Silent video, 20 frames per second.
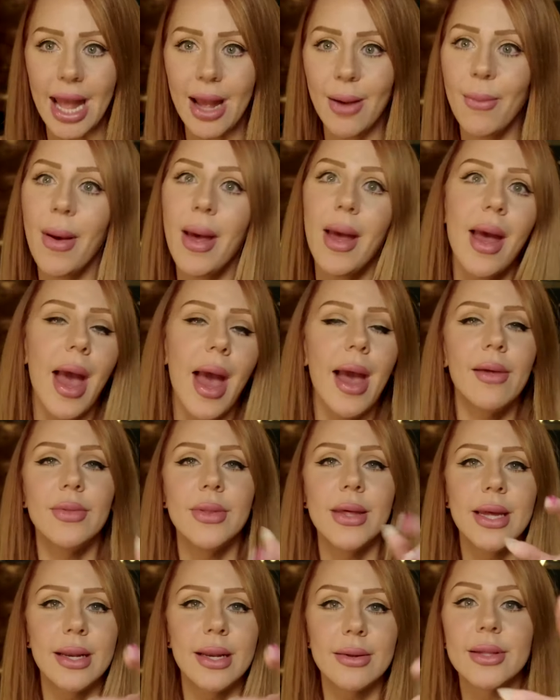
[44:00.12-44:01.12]
name.
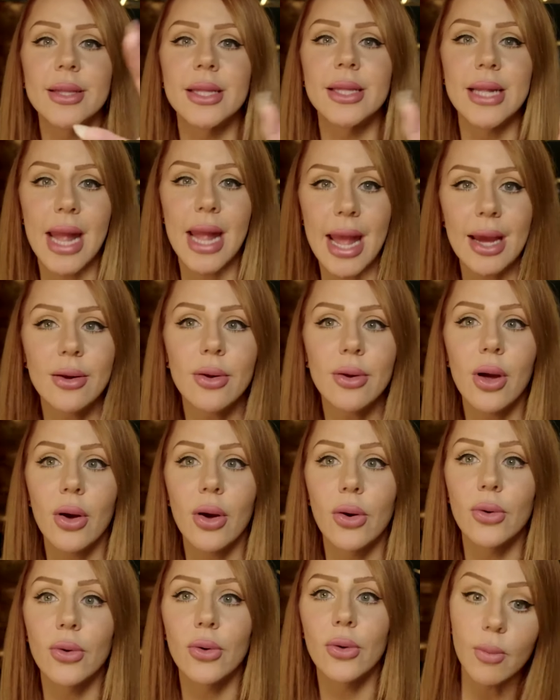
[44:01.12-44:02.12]
And then Stan
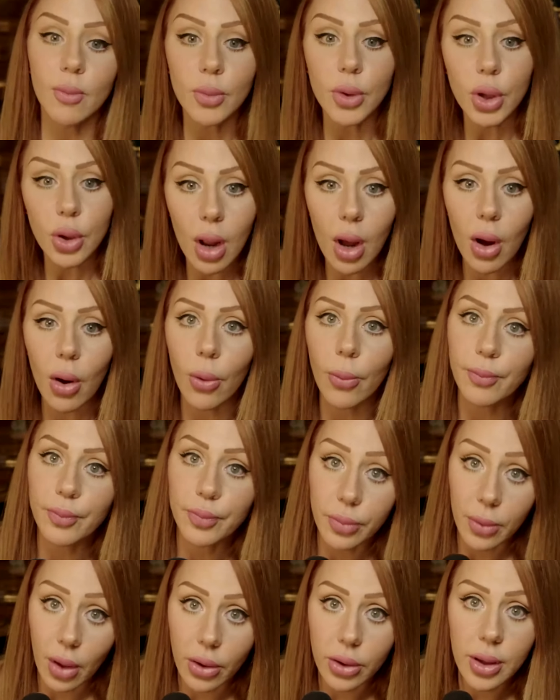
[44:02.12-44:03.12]
goes, you know,
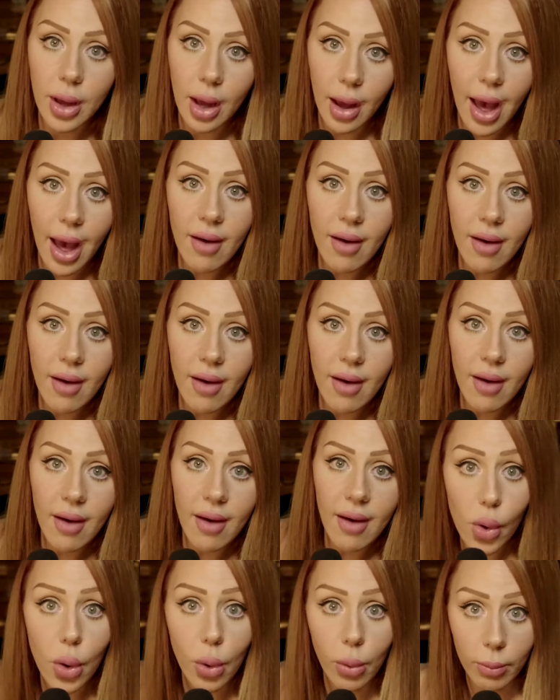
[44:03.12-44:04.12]
you have
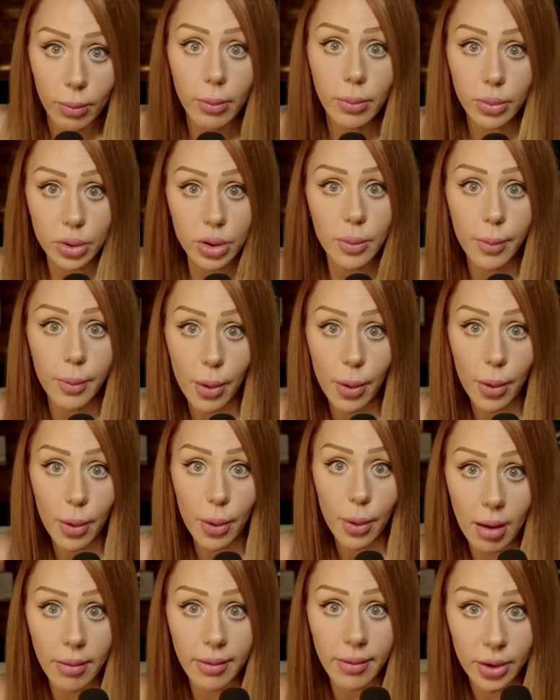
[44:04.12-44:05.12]
enough room to
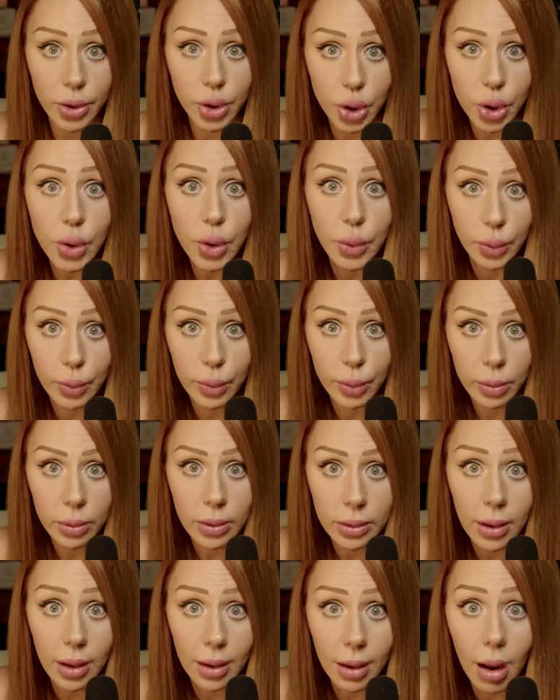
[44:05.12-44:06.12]
put me on there, too,
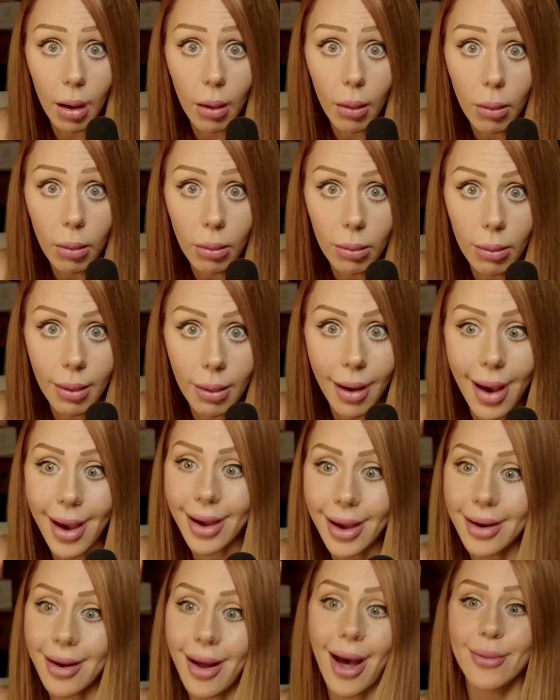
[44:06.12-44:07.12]
you know?
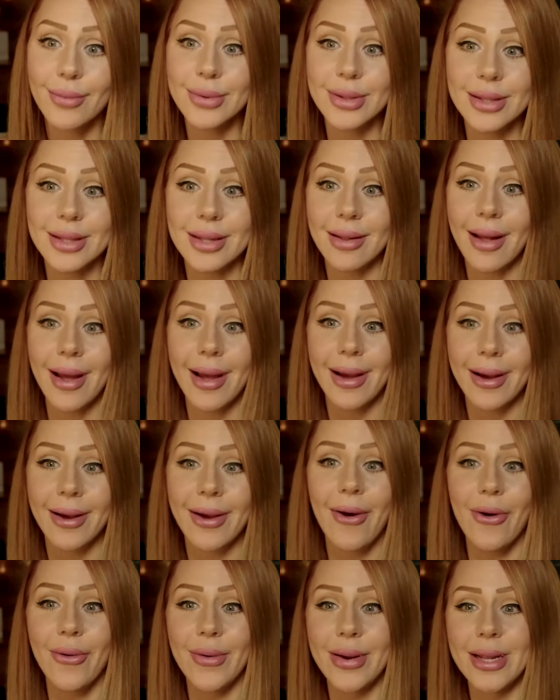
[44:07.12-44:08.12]
And I was
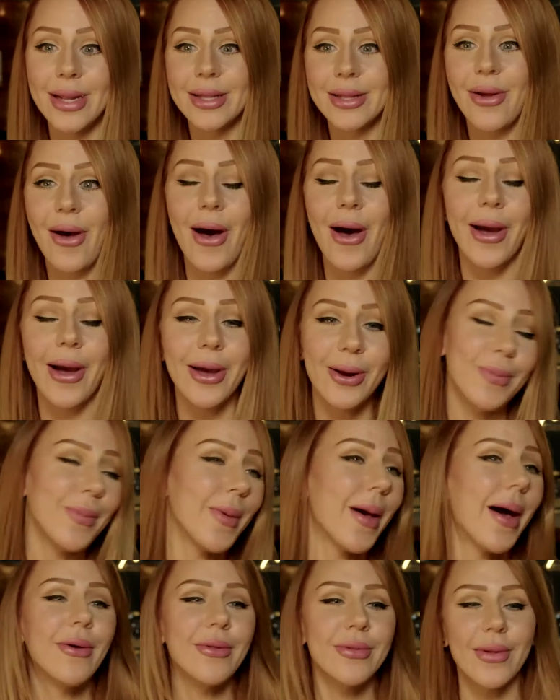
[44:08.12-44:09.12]
like, oh, and he's talking
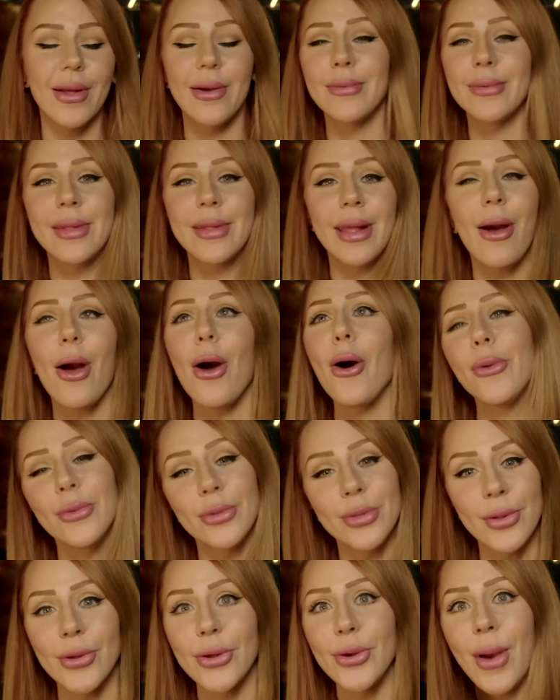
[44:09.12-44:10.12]
about. So I was like,
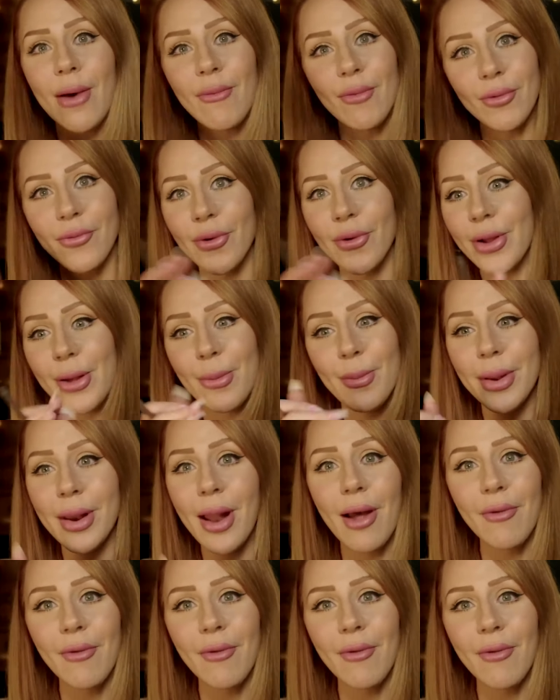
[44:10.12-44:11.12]
oh, so you have one for him
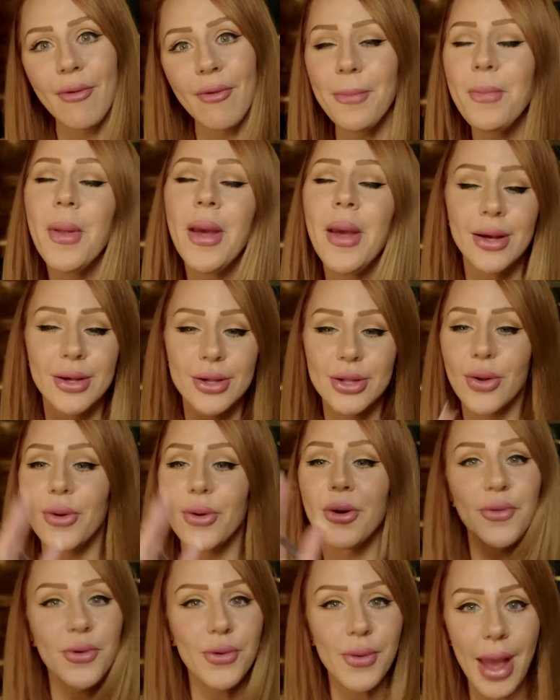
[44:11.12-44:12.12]
but not for him?
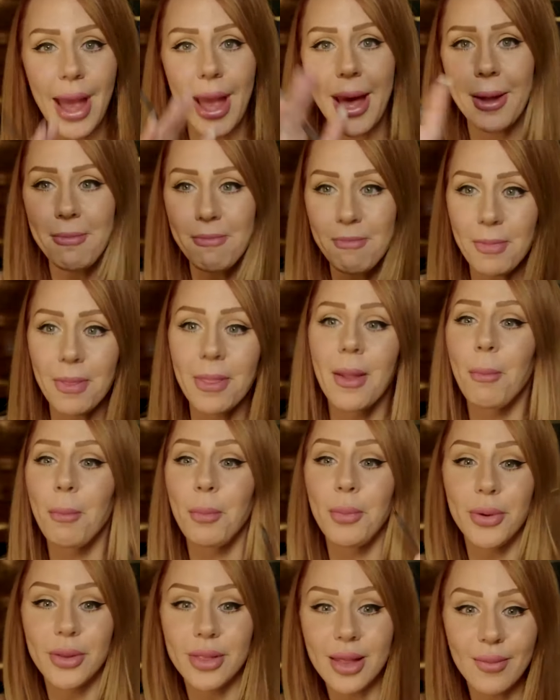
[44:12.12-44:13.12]
So if you can,
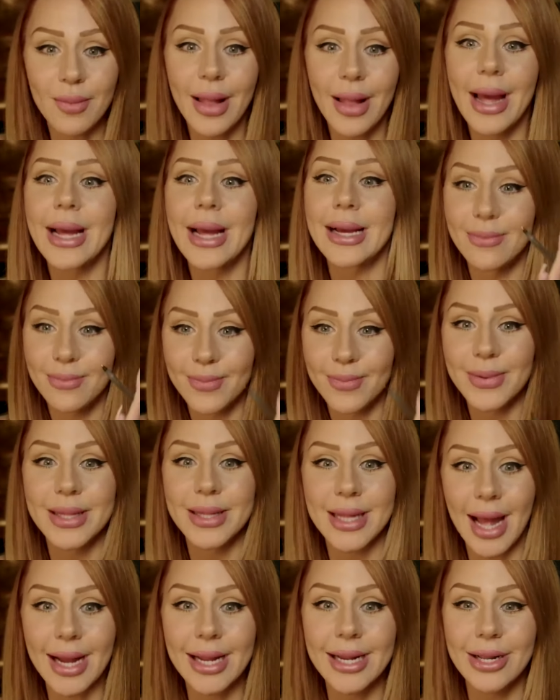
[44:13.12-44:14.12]
put them, like,
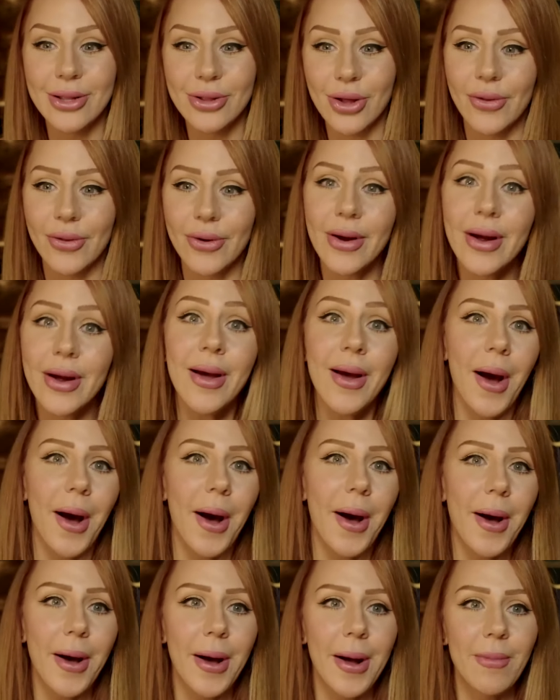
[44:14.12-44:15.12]
beside each other.
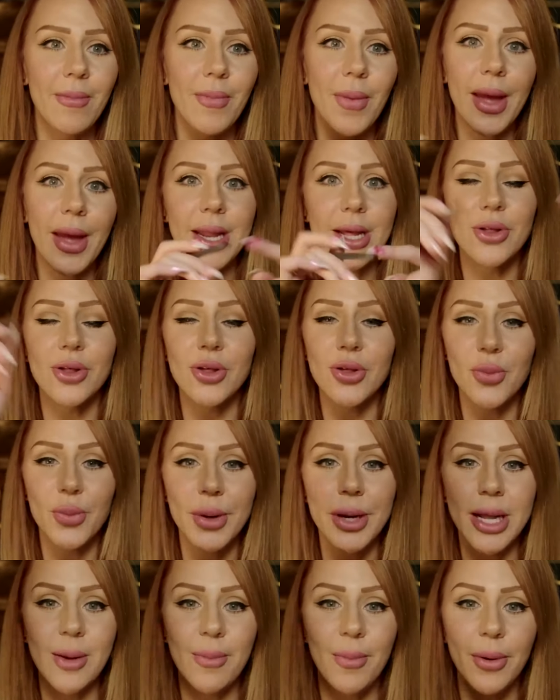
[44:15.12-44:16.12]
And he just
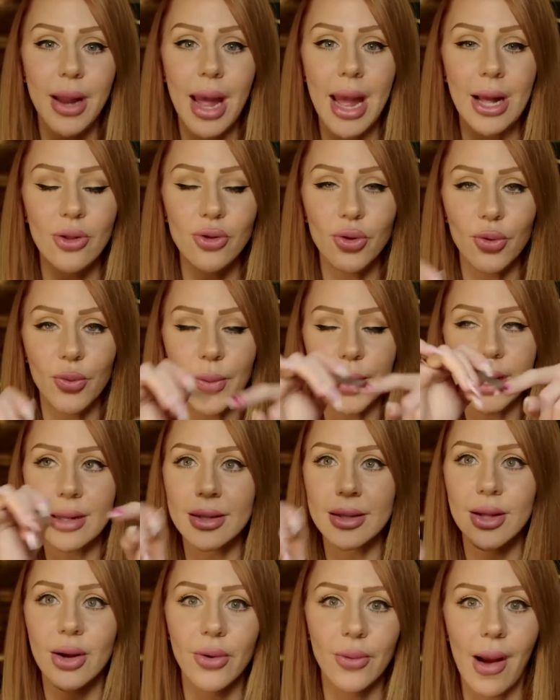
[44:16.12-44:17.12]
went, he put angel
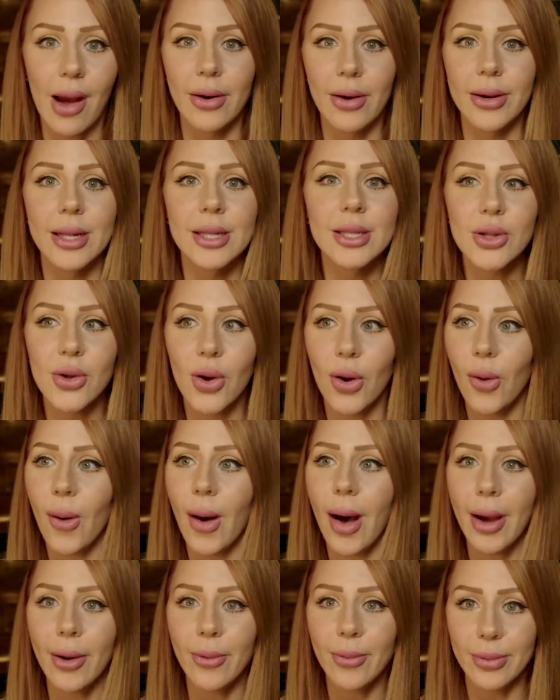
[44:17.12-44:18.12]
wings around it.
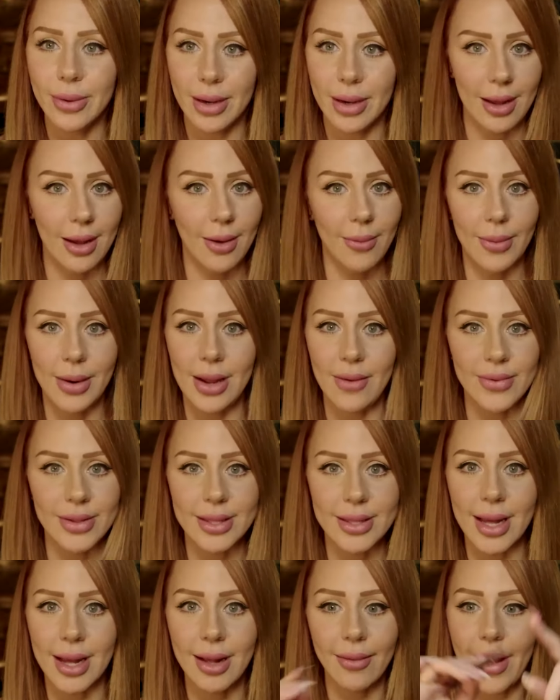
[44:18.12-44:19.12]
So I would
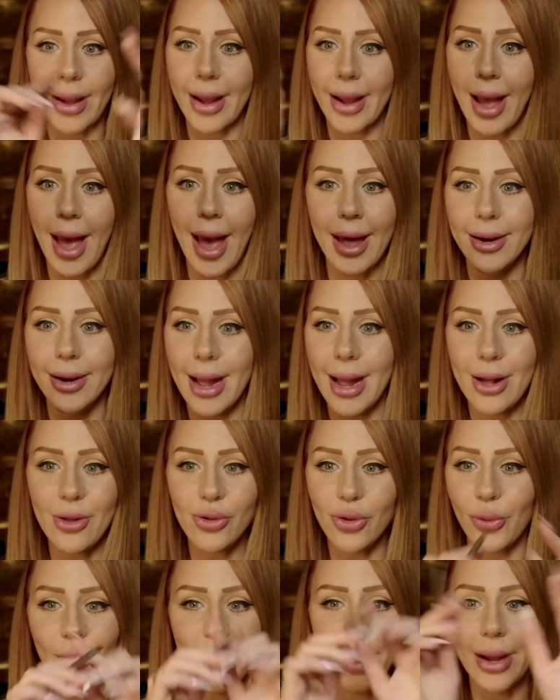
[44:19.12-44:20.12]
even say like add an
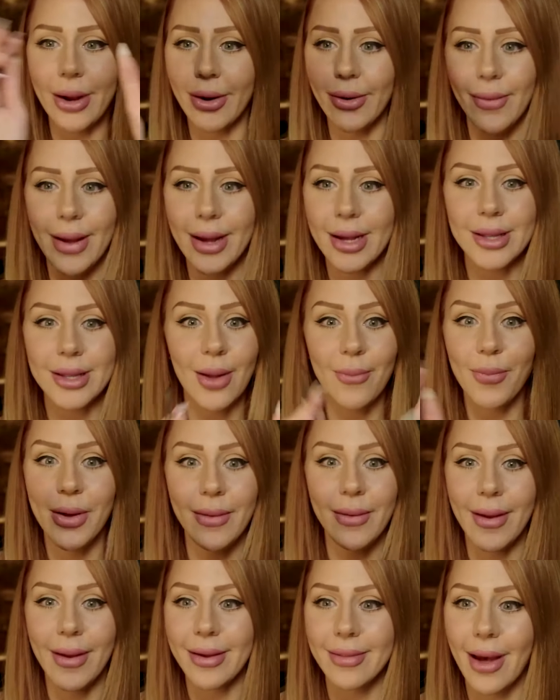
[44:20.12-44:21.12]
angel wing or like
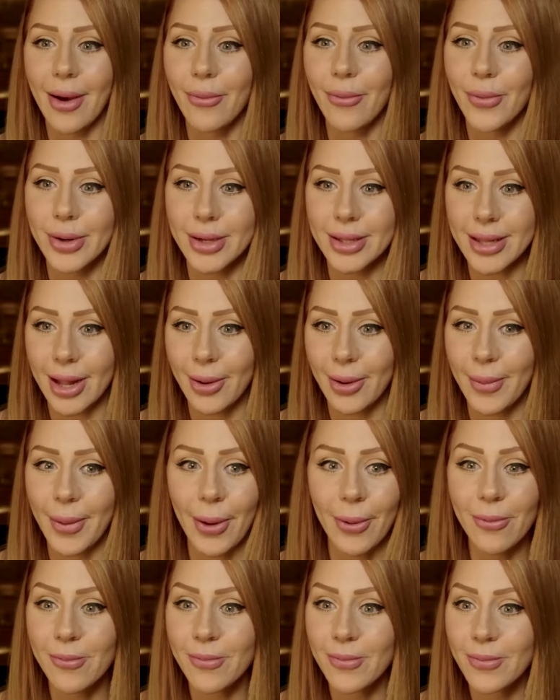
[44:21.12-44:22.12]
something like that. What is that about?